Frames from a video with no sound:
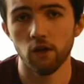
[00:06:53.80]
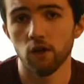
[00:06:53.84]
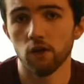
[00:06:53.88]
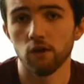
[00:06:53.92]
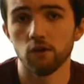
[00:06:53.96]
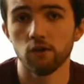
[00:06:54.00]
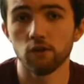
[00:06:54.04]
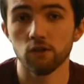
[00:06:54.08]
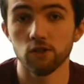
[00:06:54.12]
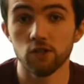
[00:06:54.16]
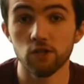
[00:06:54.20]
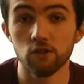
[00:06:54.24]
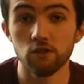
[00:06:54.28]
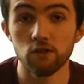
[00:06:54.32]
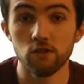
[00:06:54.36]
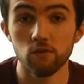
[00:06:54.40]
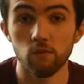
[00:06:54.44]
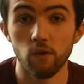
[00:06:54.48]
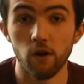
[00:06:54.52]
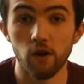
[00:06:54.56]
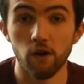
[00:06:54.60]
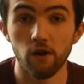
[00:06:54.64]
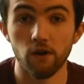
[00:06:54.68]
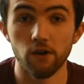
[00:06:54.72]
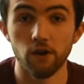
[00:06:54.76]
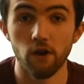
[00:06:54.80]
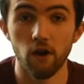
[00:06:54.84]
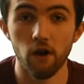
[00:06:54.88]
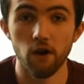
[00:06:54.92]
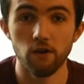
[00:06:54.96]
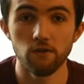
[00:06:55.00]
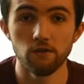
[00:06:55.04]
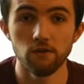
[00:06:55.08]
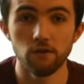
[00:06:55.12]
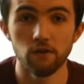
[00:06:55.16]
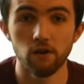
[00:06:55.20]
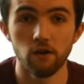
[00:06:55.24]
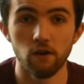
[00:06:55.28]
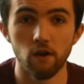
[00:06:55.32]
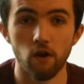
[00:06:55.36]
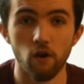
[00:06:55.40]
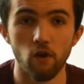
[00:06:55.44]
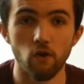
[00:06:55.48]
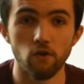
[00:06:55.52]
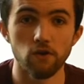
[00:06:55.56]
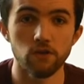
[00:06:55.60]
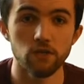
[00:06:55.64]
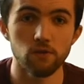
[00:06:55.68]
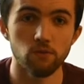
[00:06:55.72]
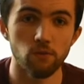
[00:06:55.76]
You could choose to work on your own
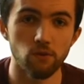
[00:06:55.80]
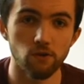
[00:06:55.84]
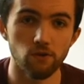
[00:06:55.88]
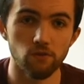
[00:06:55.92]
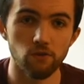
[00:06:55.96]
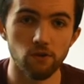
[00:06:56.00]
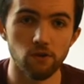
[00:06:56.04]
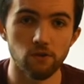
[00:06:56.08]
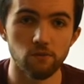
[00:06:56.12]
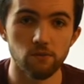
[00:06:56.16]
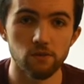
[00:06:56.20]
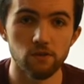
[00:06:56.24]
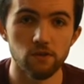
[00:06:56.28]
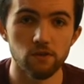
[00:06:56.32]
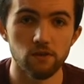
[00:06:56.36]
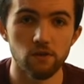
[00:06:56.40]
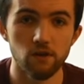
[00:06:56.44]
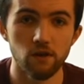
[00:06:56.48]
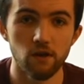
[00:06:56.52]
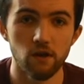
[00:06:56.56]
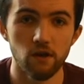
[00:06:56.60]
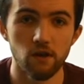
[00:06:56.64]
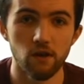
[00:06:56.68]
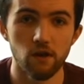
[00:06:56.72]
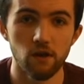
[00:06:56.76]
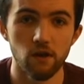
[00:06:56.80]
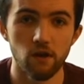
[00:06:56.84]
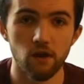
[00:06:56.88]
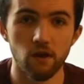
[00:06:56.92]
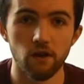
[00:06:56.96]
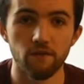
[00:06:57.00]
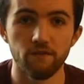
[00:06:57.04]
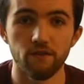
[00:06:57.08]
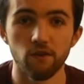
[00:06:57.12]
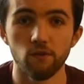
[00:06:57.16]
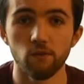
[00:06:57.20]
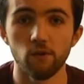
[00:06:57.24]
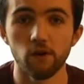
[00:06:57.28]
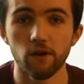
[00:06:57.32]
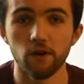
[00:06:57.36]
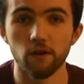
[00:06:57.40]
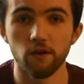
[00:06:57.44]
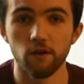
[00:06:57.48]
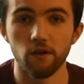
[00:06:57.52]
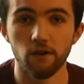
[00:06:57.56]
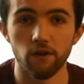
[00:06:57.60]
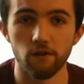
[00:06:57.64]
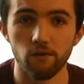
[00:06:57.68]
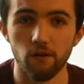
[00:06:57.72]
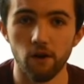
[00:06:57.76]
or in small groups, and if you're working
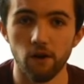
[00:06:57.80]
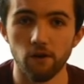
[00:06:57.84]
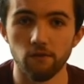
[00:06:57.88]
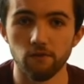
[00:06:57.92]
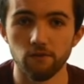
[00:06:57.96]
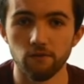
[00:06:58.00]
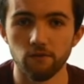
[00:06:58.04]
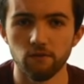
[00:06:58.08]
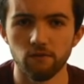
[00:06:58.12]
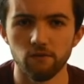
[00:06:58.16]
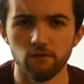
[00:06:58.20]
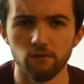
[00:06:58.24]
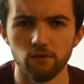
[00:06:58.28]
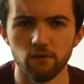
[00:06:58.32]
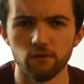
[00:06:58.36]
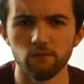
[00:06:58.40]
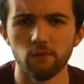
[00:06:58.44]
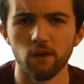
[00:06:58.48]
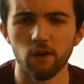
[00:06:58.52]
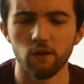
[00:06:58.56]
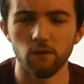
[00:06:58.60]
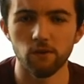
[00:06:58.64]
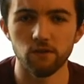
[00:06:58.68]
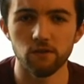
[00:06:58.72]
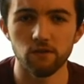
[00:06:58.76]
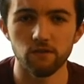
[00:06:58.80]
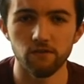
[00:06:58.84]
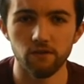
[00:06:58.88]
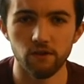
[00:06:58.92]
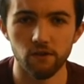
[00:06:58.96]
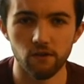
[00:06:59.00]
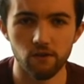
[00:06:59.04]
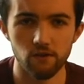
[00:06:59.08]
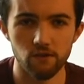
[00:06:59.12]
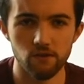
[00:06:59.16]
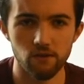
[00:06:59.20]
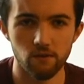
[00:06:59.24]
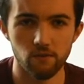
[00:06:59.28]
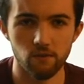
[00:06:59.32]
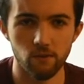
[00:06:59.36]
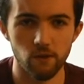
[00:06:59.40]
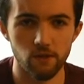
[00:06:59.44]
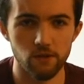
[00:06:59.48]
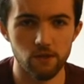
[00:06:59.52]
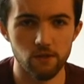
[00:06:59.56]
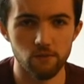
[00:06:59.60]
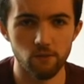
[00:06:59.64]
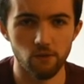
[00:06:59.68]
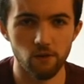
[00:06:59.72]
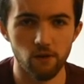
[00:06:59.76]
on your own, you might want to focus on one
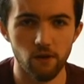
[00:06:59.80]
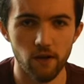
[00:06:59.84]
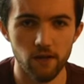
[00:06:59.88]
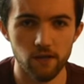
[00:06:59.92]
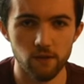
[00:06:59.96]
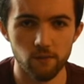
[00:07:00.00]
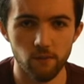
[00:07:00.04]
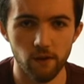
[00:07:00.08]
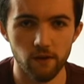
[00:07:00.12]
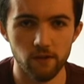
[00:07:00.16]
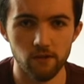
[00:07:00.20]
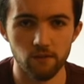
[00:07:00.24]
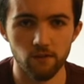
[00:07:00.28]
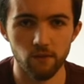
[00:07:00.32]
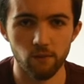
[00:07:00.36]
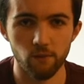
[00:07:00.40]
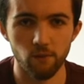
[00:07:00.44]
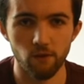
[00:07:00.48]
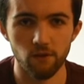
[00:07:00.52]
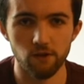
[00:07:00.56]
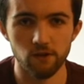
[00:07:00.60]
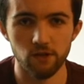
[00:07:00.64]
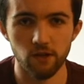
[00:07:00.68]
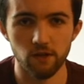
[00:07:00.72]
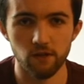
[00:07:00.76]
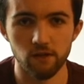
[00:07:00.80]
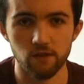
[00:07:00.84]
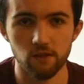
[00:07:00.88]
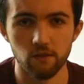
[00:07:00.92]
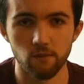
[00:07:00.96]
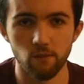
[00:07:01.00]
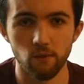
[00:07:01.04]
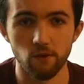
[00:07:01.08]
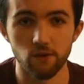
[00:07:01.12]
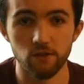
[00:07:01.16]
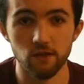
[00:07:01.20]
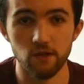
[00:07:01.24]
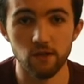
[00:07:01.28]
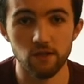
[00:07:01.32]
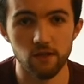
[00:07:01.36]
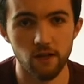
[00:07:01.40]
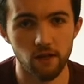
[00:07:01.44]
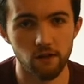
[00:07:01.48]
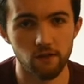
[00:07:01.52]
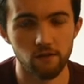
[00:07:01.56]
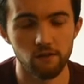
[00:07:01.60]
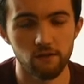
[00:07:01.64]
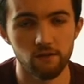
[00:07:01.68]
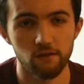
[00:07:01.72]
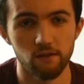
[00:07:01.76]
small aspect of the project in more
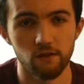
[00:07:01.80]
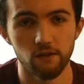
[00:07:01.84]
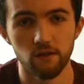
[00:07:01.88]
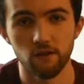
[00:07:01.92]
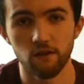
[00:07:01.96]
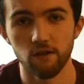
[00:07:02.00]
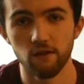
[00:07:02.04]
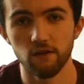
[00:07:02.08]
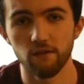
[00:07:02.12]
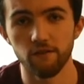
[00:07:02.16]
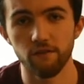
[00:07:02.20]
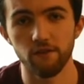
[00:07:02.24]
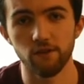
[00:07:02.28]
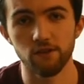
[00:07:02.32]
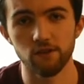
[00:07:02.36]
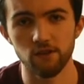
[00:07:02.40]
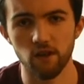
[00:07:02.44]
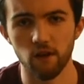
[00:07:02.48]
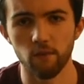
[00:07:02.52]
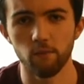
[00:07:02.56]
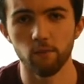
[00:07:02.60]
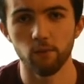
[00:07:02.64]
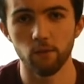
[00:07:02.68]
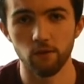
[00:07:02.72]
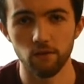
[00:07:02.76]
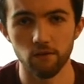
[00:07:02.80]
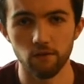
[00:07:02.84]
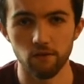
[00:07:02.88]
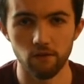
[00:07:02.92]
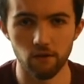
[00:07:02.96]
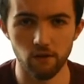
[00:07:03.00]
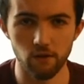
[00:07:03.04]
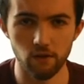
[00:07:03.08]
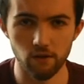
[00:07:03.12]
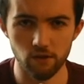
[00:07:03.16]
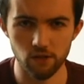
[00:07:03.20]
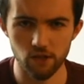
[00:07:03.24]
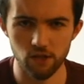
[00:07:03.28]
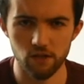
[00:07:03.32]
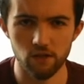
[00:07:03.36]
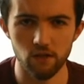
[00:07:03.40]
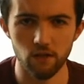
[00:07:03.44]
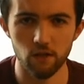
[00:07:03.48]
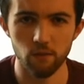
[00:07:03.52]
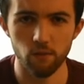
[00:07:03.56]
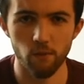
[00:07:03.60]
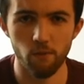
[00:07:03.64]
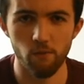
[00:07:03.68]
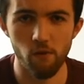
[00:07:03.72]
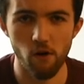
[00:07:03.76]
detail. For example, look just at
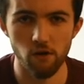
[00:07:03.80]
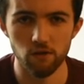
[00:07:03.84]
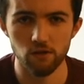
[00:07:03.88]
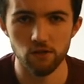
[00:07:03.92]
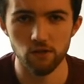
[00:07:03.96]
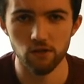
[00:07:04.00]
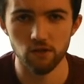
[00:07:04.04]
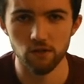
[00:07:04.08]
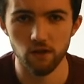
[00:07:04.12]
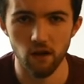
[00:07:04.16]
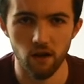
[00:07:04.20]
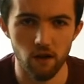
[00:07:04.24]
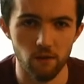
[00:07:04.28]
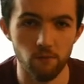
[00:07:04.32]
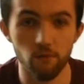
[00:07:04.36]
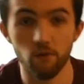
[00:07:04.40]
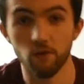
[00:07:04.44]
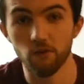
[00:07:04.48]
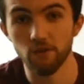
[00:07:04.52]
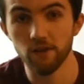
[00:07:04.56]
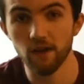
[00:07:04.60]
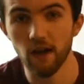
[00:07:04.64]
the propulsion type or the